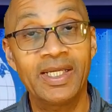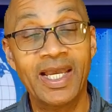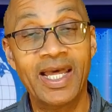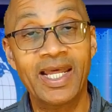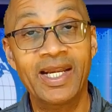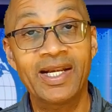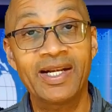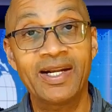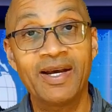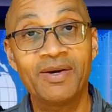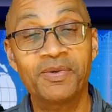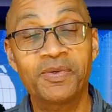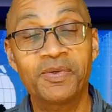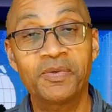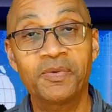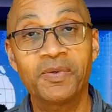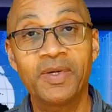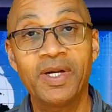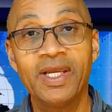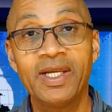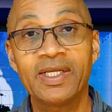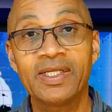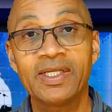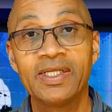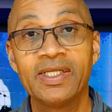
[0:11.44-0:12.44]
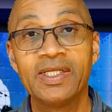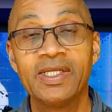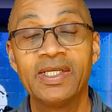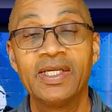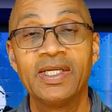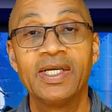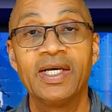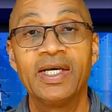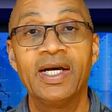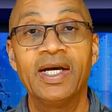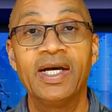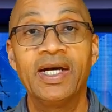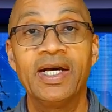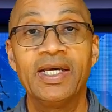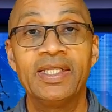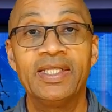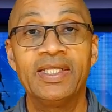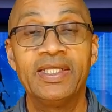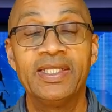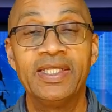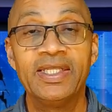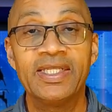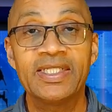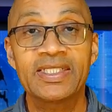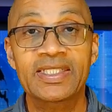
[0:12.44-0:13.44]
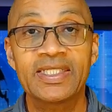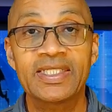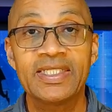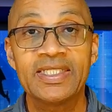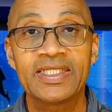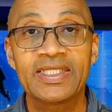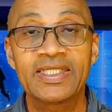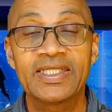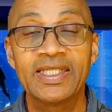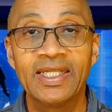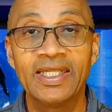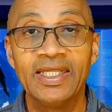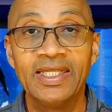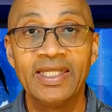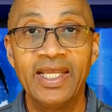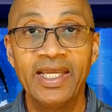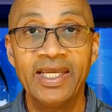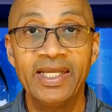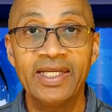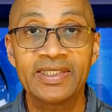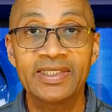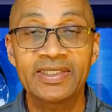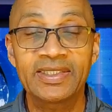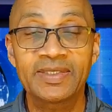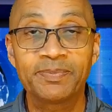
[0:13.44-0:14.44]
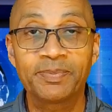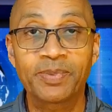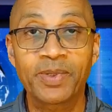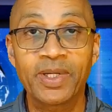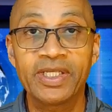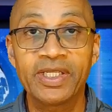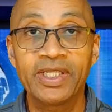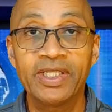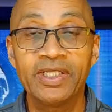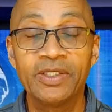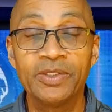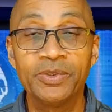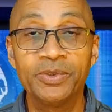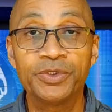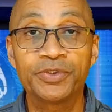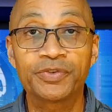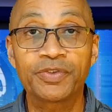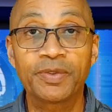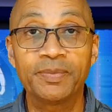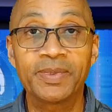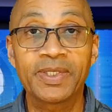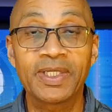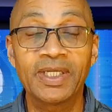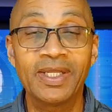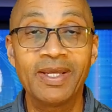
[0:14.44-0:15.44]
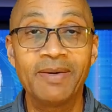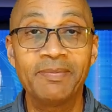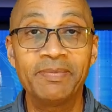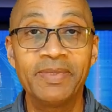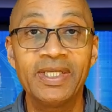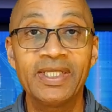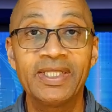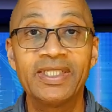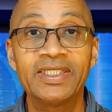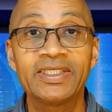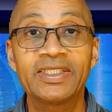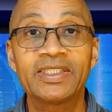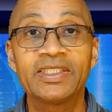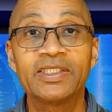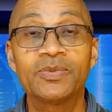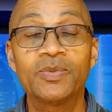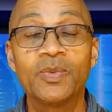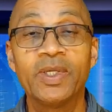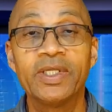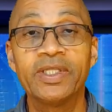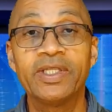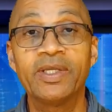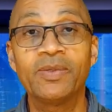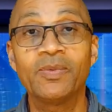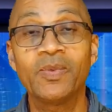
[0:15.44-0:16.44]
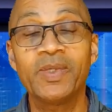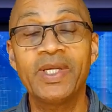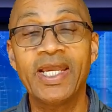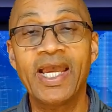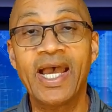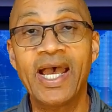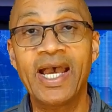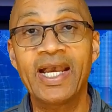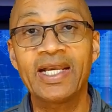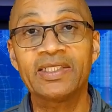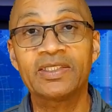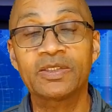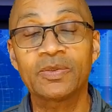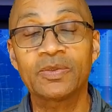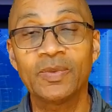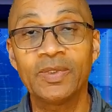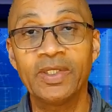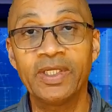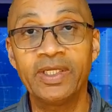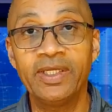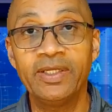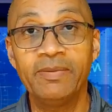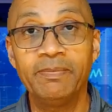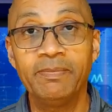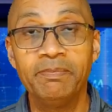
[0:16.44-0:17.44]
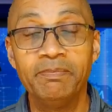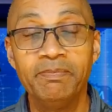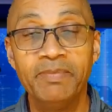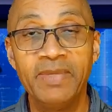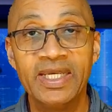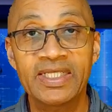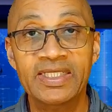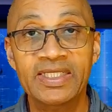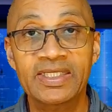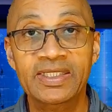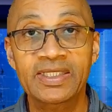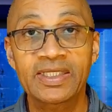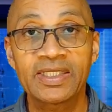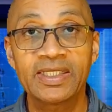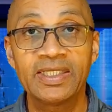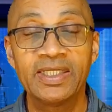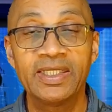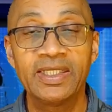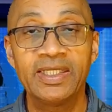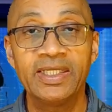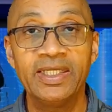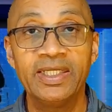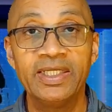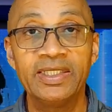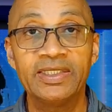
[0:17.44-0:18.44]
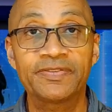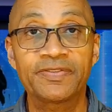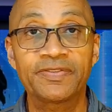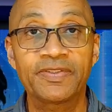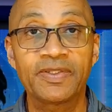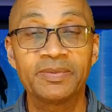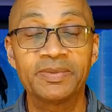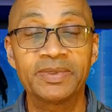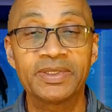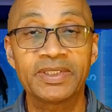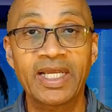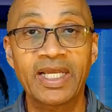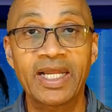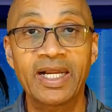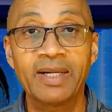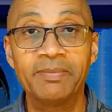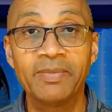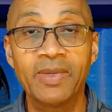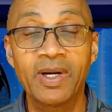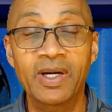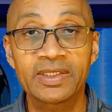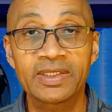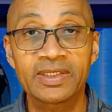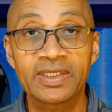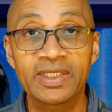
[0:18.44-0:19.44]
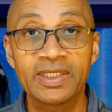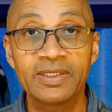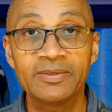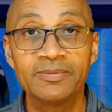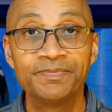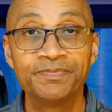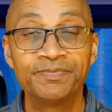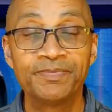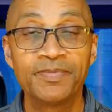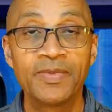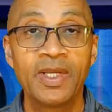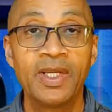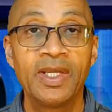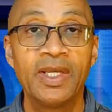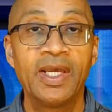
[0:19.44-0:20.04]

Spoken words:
I got it out correct. This is the latest breaking news from Colombia. This is one that we actually missed. It's from Santa Marta.